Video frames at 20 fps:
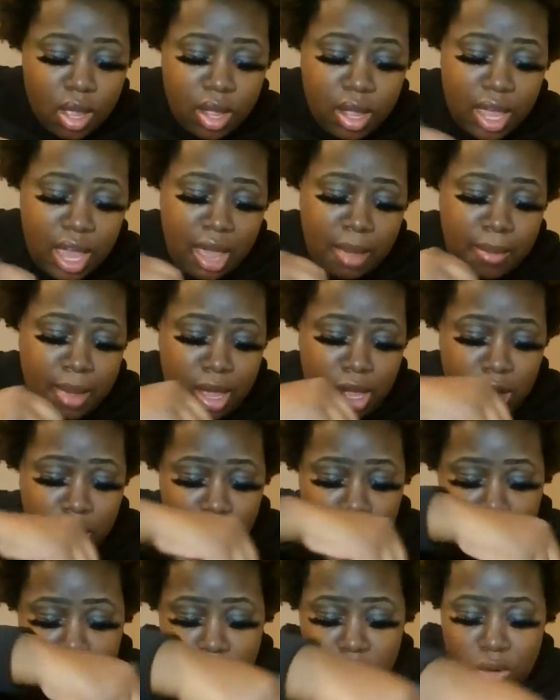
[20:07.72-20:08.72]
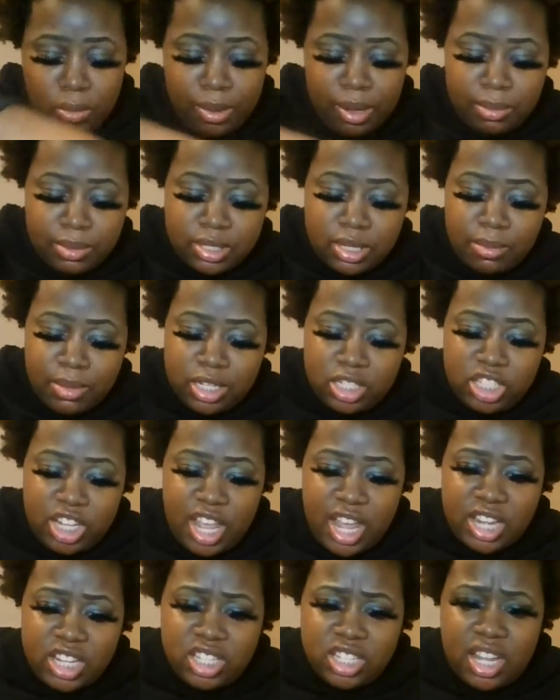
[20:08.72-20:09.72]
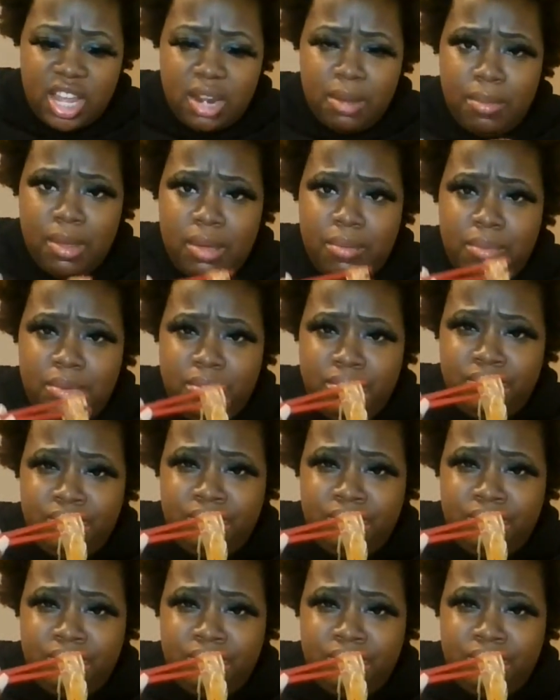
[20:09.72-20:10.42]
came back home with a whole baby, talking about she had just had a baby.